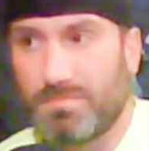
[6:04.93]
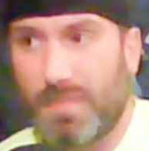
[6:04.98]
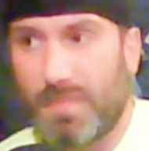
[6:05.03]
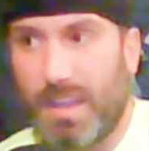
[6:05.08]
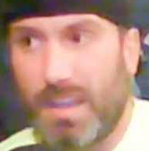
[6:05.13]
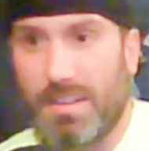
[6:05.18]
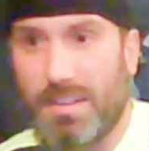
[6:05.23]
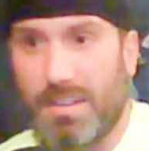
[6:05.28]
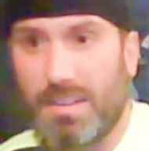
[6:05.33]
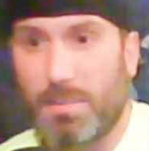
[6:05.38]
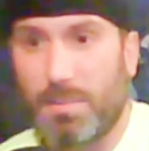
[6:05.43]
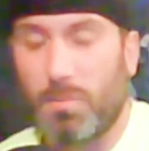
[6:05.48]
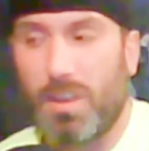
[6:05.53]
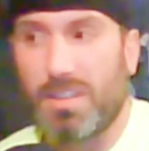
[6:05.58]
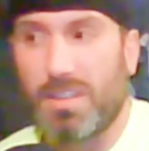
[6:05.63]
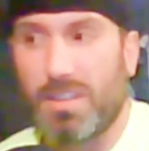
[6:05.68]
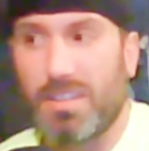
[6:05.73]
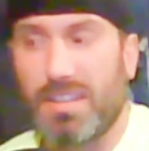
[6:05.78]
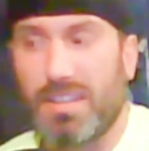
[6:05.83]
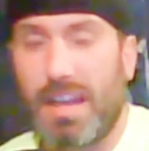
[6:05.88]
anything.
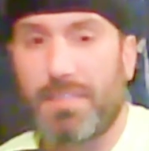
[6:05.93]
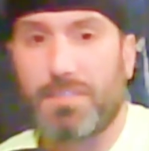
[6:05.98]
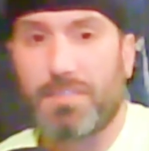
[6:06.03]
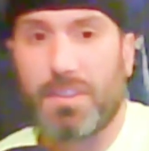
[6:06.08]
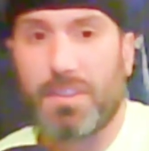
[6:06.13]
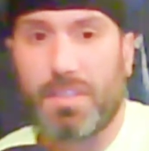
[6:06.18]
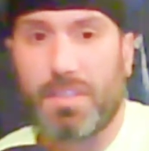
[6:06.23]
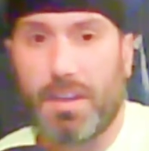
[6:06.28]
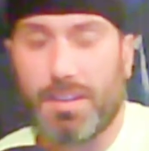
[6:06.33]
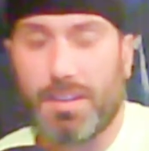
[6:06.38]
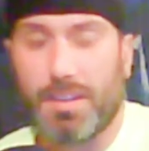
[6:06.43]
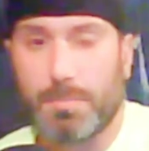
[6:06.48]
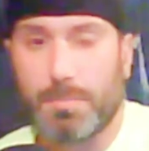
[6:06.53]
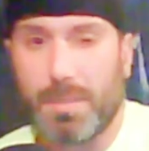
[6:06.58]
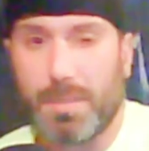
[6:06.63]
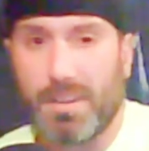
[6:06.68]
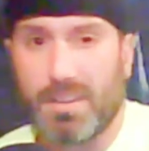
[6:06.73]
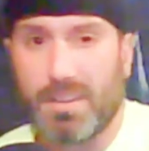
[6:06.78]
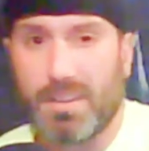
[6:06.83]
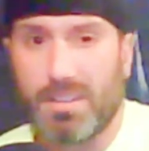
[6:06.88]
It's an afterthought to
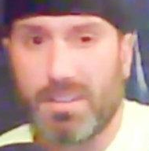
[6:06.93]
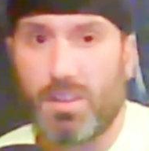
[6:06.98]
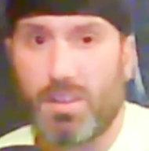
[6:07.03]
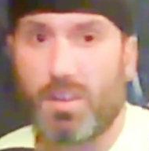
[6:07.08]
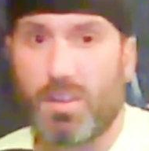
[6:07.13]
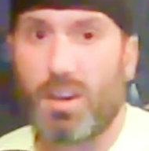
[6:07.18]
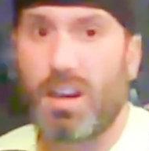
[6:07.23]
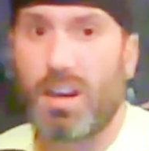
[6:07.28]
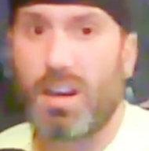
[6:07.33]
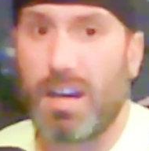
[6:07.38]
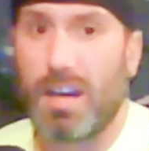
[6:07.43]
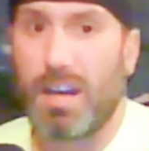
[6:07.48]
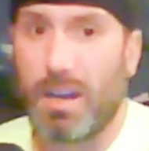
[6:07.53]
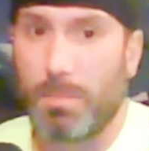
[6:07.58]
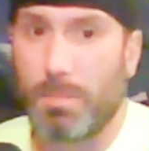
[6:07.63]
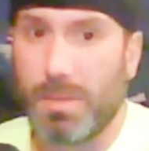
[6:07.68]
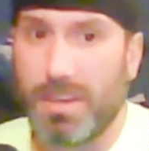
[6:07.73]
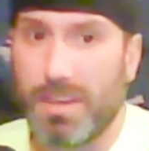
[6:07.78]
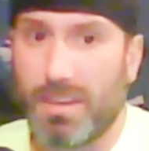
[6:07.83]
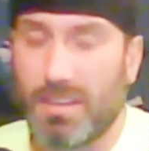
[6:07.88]
me, or a
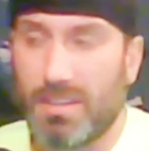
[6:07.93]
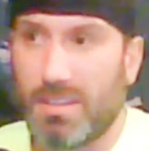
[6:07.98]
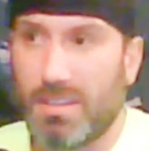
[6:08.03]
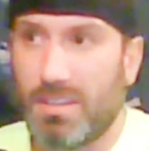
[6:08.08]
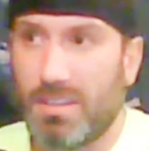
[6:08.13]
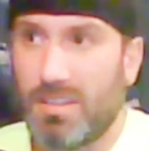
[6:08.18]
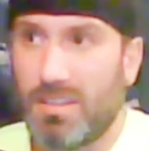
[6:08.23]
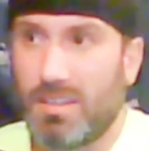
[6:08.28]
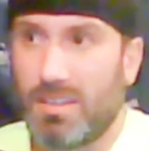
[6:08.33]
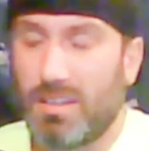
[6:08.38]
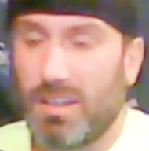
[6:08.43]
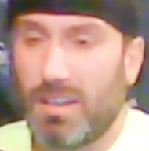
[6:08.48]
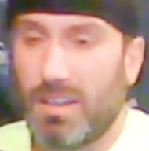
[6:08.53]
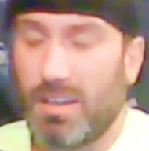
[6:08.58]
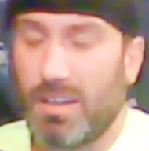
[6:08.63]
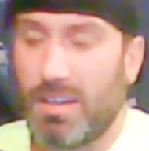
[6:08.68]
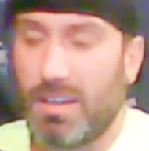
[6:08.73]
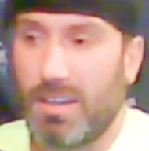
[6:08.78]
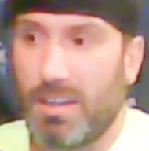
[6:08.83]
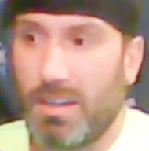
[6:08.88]
hobby.
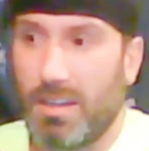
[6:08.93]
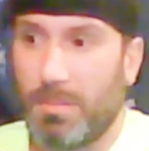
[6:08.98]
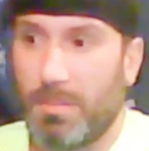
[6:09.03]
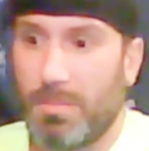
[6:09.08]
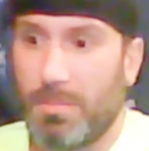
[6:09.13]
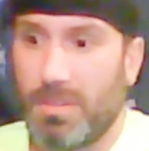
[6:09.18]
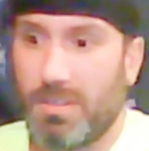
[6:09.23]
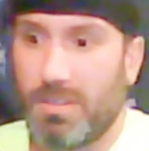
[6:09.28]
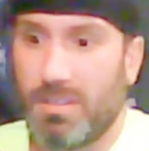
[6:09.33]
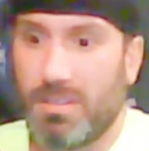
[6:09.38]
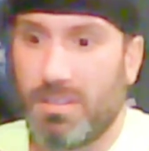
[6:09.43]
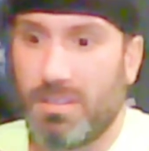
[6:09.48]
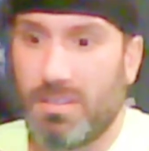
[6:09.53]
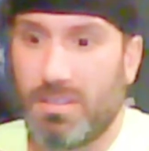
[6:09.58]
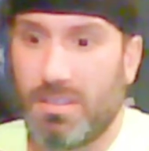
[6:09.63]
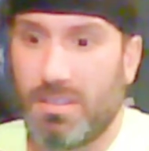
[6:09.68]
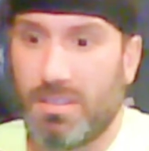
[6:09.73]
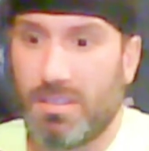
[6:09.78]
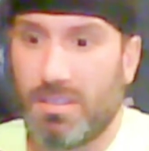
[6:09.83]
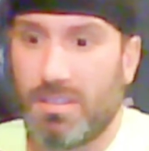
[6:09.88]
I
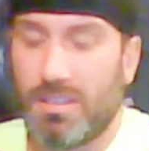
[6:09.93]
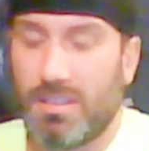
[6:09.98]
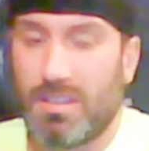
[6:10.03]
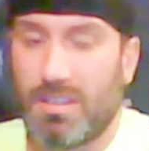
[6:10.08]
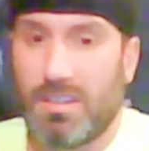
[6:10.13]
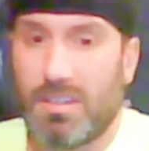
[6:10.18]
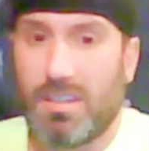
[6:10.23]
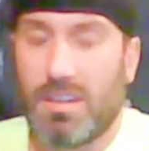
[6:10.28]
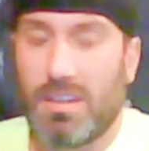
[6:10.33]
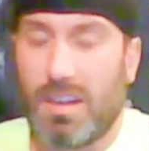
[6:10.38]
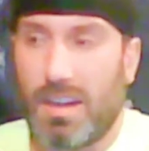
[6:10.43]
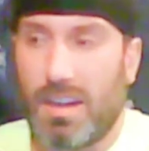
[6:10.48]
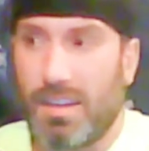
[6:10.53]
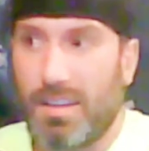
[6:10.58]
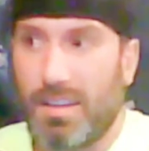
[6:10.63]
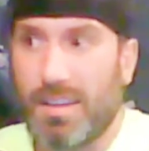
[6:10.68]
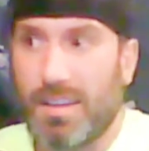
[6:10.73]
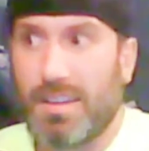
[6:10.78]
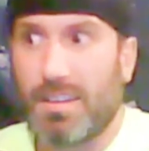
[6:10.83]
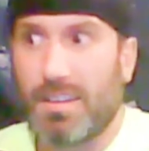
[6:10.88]

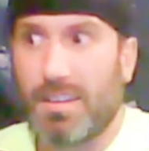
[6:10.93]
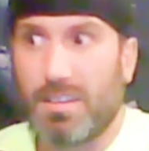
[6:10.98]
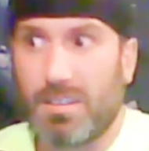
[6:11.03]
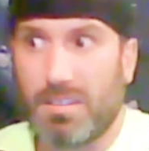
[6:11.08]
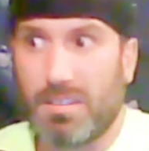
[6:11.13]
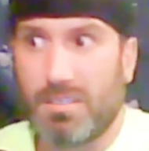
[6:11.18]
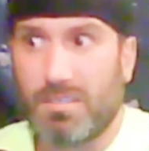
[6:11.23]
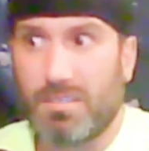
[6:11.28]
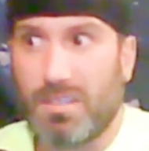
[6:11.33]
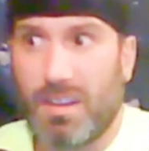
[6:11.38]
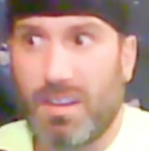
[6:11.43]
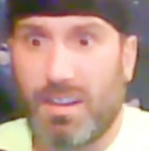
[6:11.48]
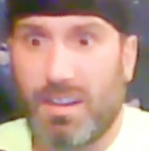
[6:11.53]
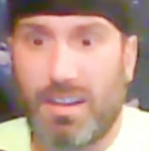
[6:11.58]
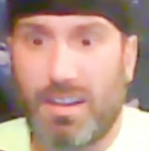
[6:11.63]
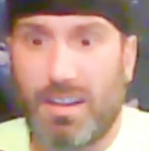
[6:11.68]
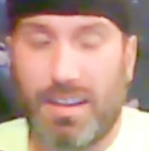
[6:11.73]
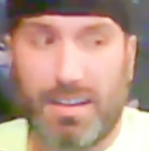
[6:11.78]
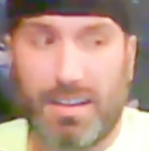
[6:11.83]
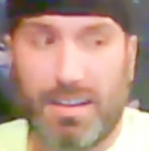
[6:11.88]

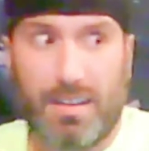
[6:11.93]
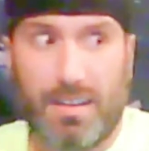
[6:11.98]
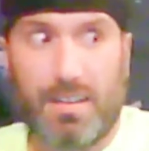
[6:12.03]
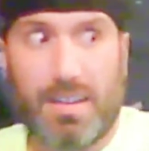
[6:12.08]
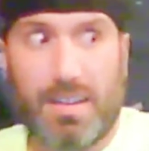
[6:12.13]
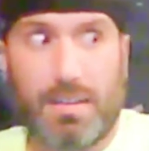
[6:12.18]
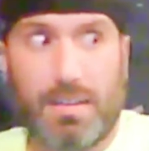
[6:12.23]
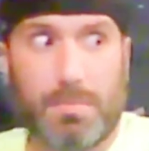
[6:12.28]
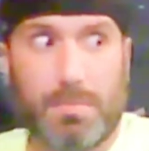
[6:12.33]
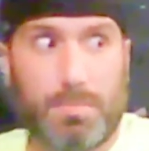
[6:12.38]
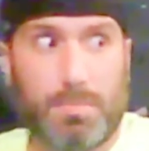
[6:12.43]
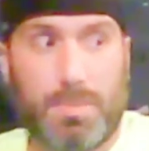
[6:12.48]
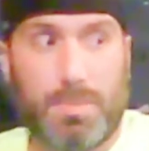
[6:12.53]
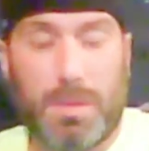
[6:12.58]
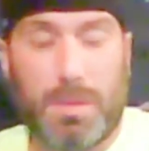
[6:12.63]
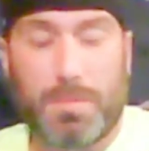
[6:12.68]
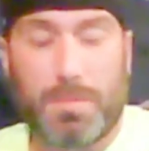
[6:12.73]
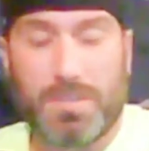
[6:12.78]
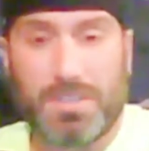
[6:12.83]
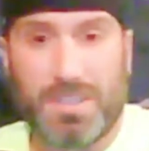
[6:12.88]
kind of like
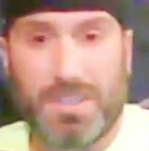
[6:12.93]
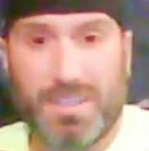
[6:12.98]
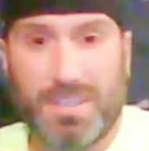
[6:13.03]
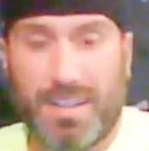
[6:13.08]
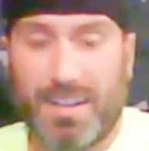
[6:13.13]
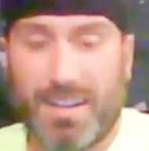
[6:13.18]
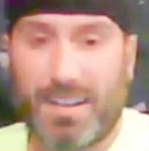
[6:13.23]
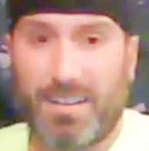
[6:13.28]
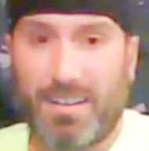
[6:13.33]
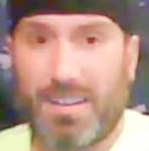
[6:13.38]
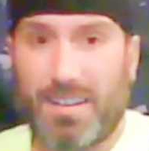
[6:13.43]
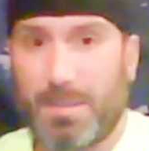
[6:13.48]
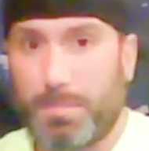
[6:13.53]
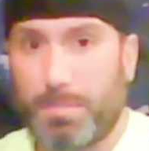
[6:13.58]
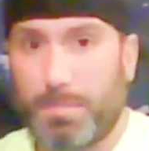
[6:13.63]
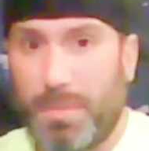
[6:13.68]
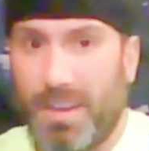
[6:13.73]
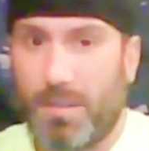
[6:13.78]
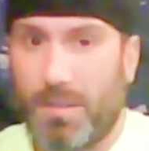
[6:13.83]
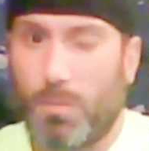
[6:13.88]
prepper shit. I kind of like
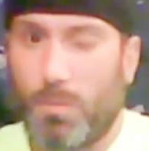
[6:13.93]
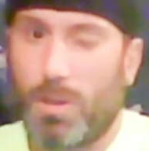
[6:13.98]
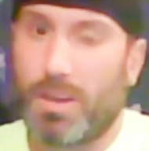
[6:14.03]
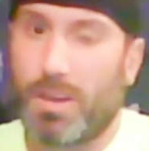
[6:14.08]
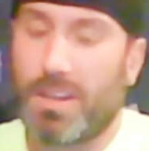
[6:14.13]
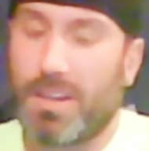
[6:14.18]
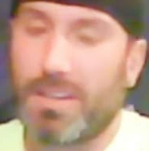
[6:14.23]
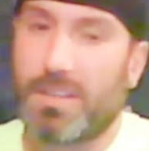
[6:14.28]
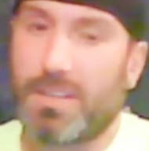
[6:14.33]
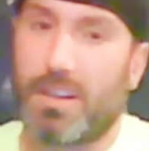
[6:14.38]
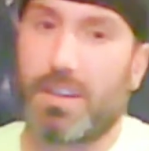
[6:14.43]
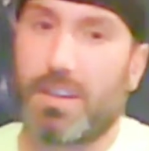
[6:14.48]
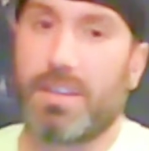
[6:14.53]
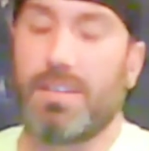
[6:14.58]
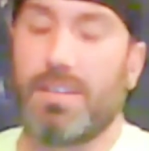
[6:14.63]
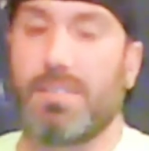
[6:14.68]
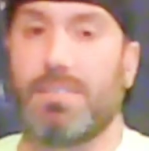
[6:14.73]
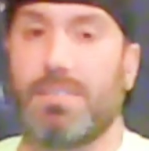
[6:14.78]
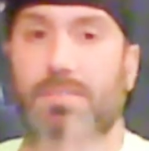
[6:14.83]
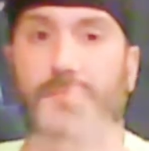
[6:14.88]
buying
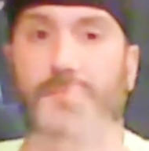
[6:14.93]
walkie-talkies.